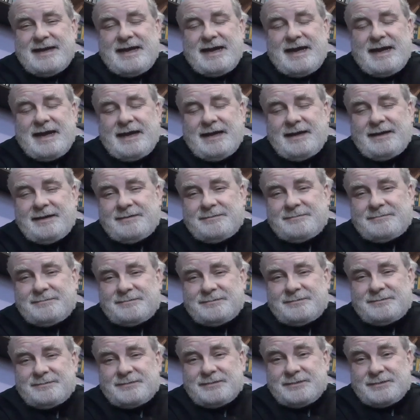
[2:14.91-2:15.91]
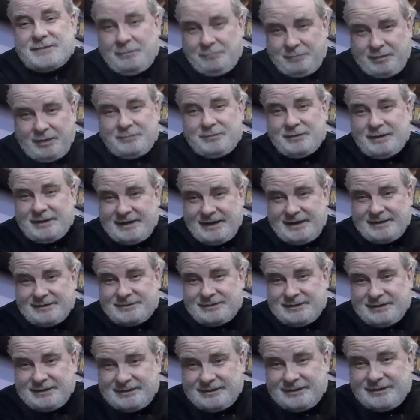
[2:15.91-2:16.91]
The public
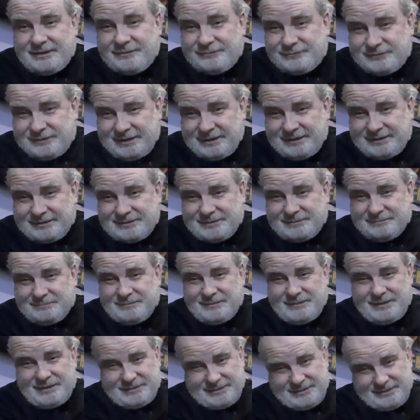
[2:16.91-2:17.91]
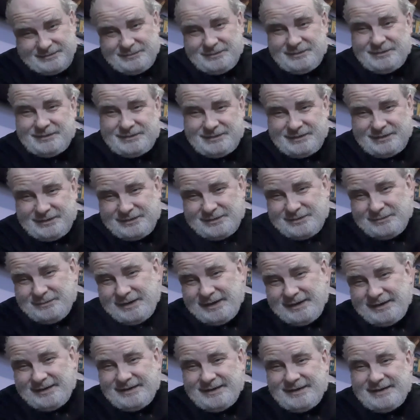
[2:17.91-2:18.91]
actually loved it. I didn't want to talk
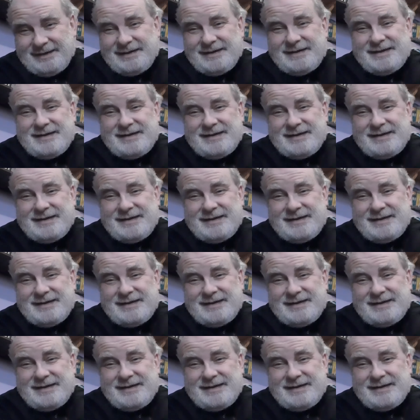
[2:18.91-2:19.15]
about it.